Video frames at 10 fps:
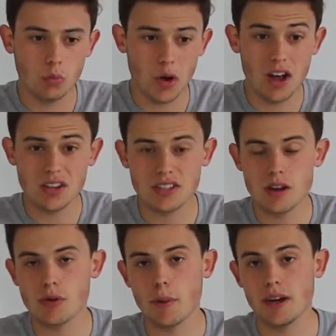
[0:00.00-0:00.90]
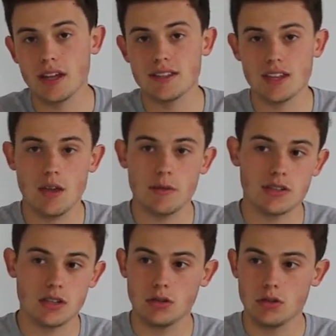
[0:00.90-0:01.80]
We are still a Premier League team
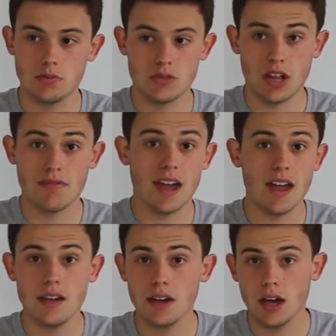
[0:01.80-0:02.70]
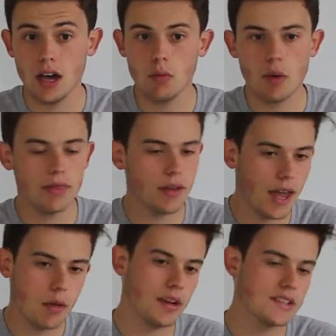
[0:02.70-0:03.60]
until Sunday, when the
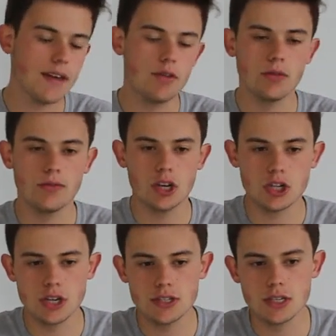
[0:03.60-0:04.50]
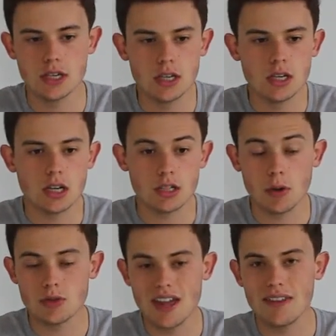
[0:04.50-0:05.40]
game against Everton finishes. I
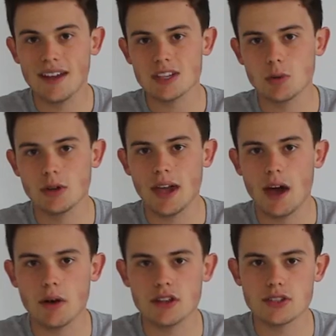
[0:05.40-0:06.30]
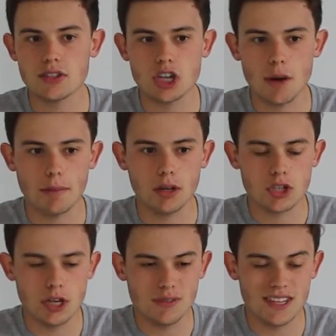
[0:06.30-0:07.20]
suppose then that's when you count us as a
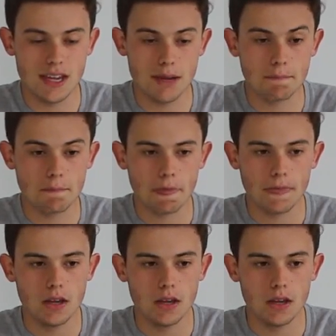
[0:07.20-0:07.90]
Championship team.